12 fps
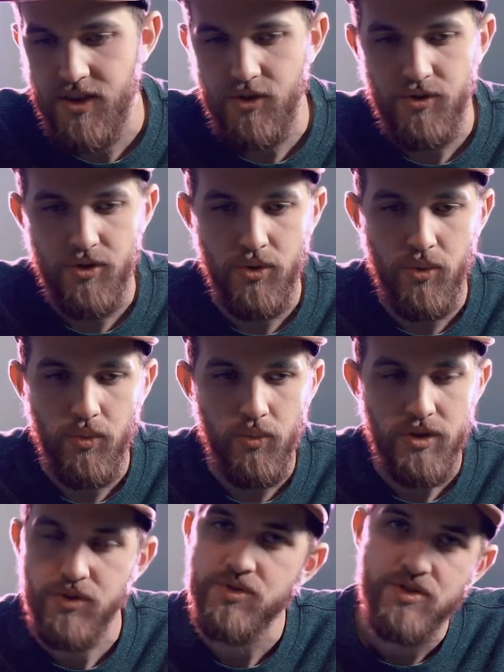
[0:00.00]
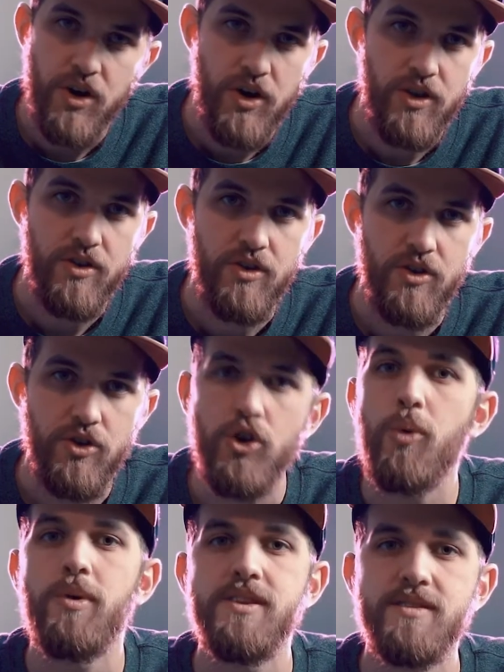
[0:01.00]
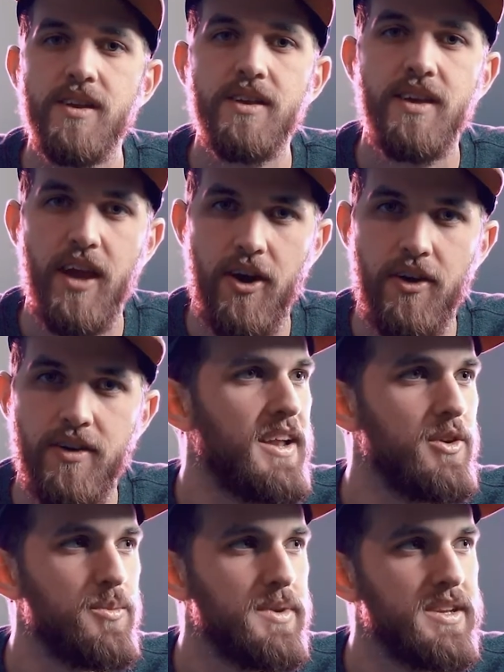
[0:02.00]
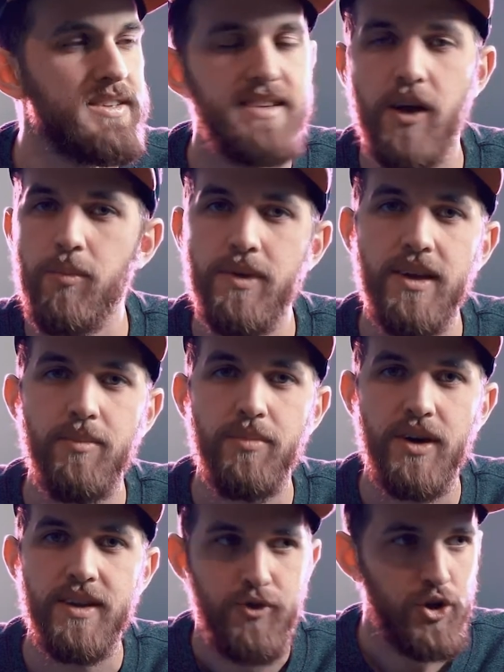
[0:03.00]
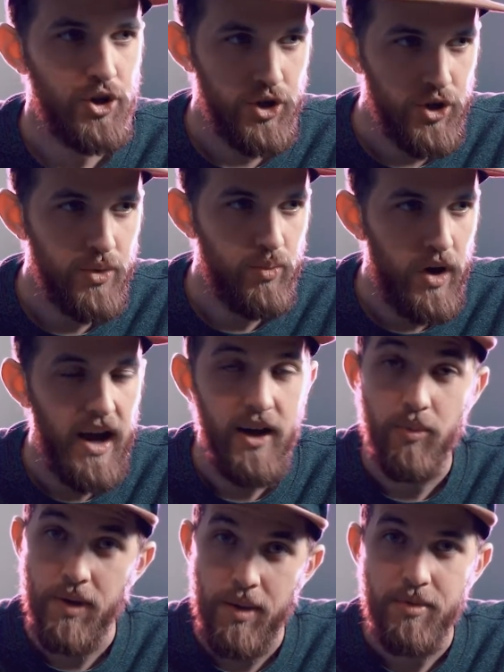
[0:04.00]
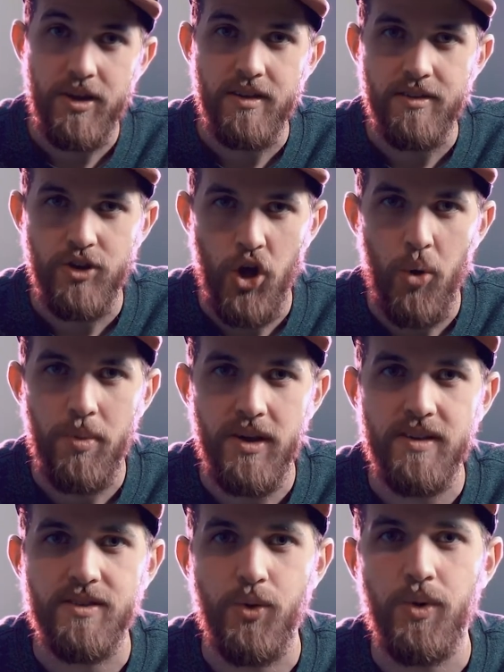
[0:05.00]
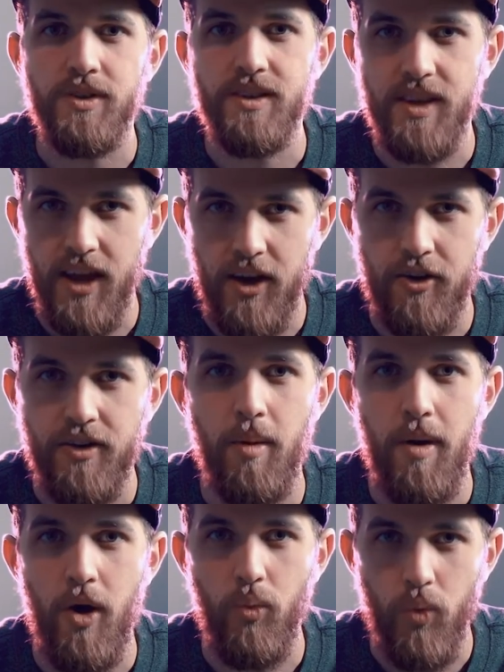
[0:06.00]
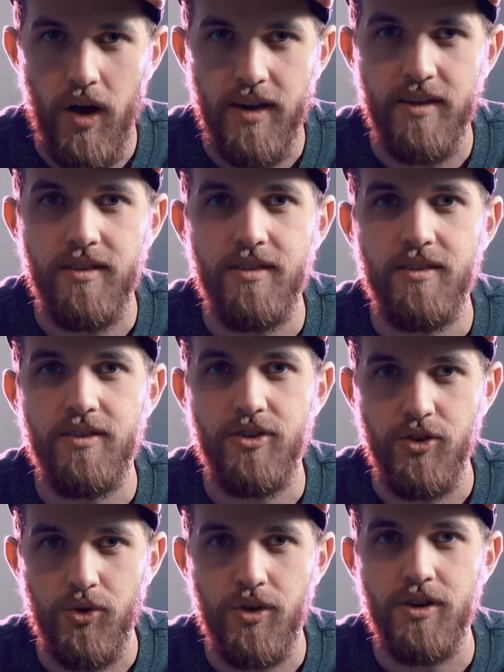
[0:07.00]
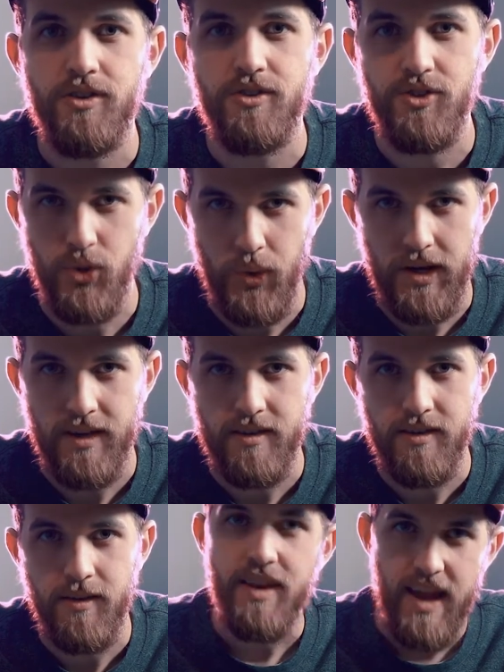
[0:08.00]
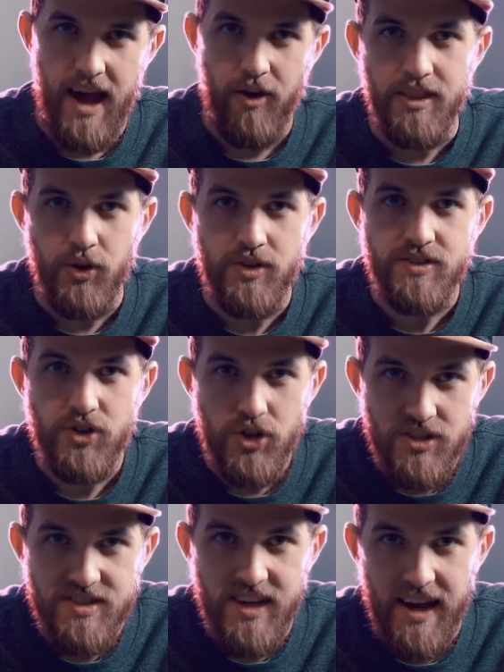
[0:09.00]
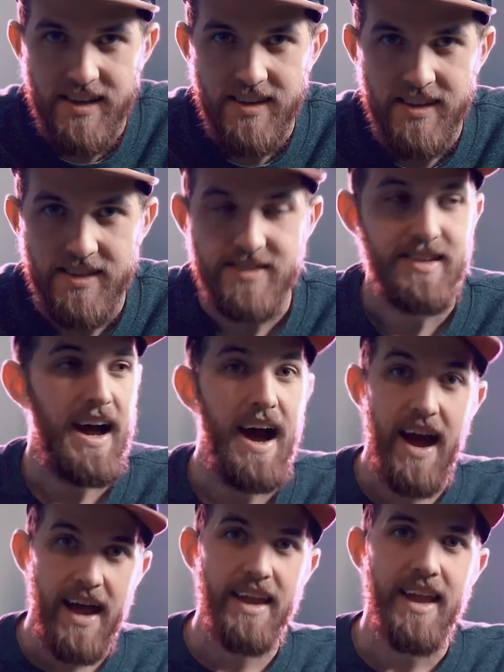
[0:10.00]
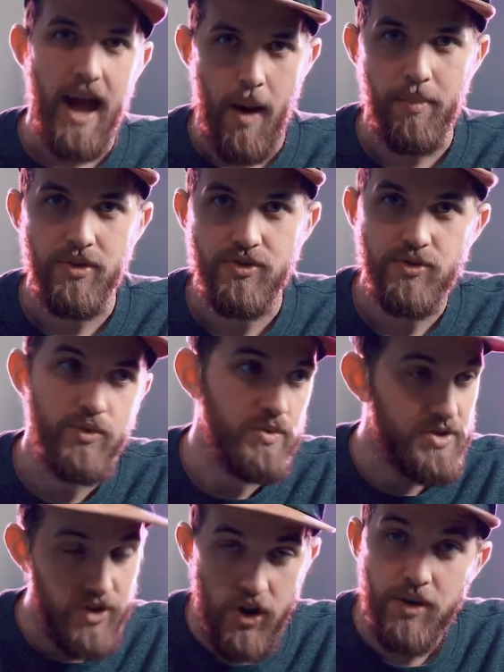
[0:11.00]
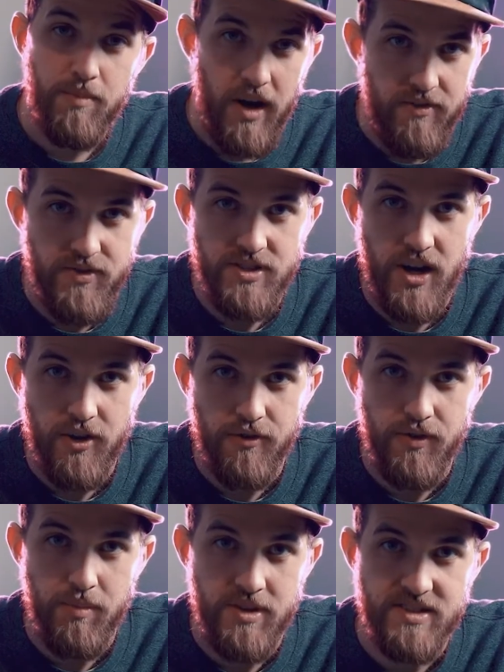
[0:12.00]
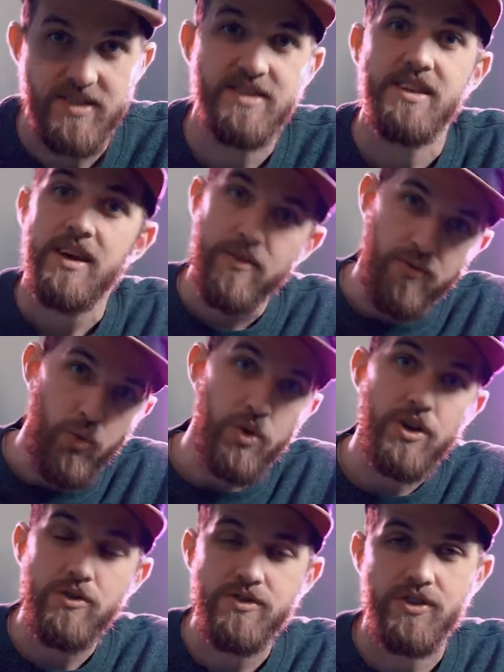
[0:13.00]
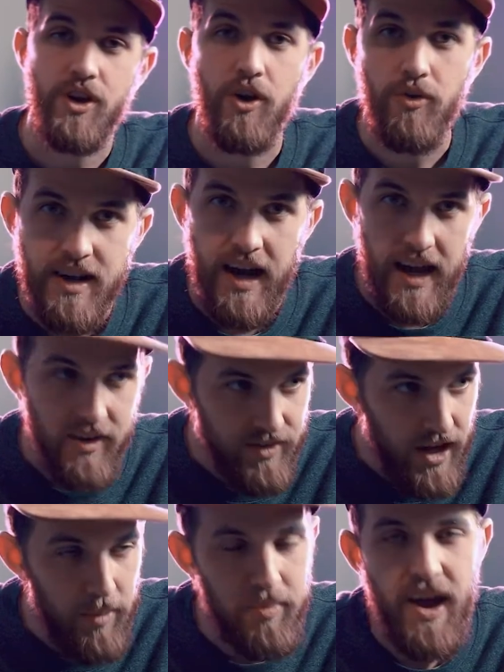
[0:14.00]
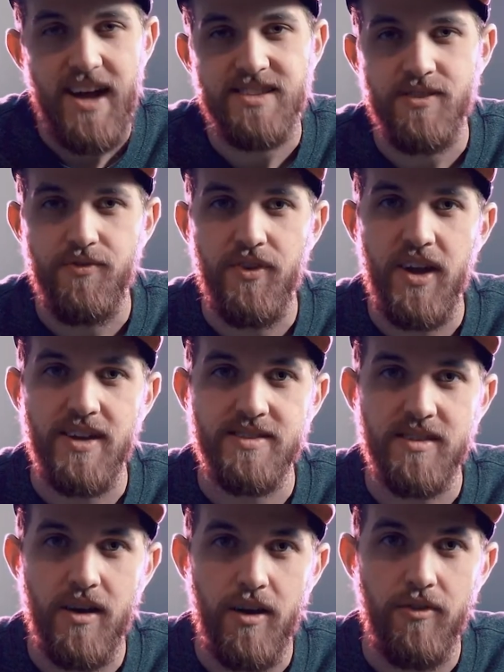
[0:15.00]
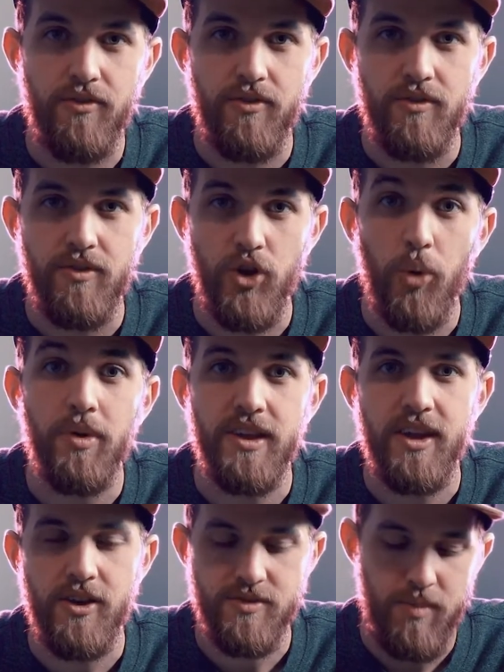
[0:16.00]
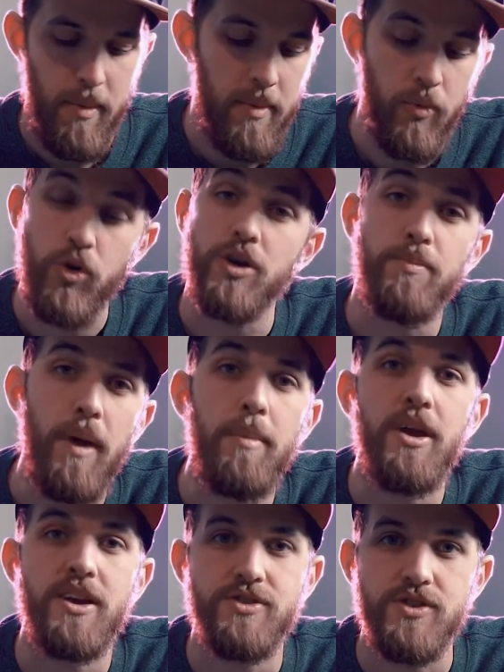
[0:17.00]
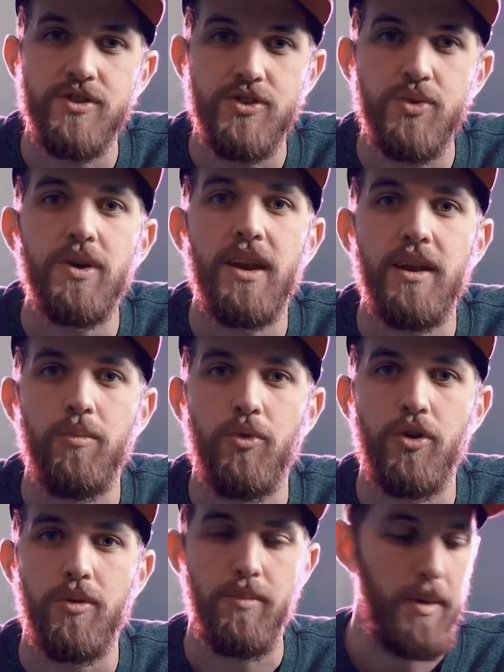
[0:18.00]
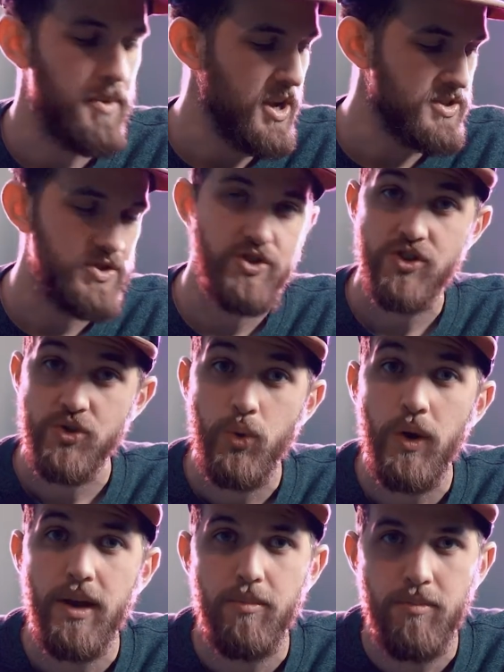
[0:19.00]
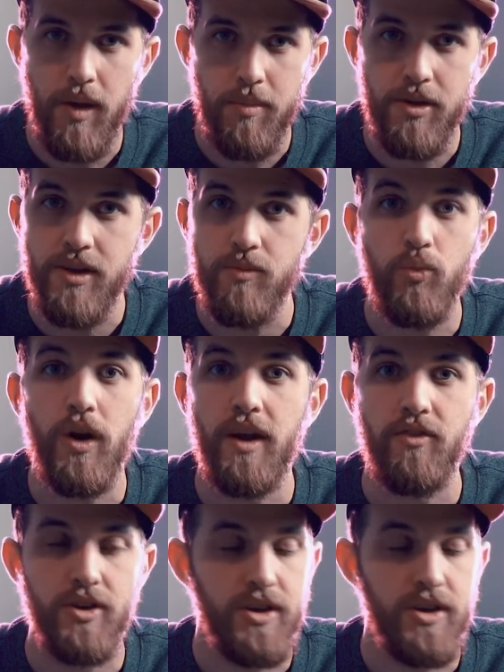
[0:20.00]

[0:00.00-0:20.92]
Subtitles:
you do, when you start, nobody's gonna care. I don't mean to sound mean, but for a good while maybe, nobody is going to care about what you're doing. Now, there is a good side to this. I happened to started my photography business 4 years ago. I have gotten past the phase of nobody cares about my work. Maybe I shouldn't do it anymore. Maybe I should just quit, maybe whatever.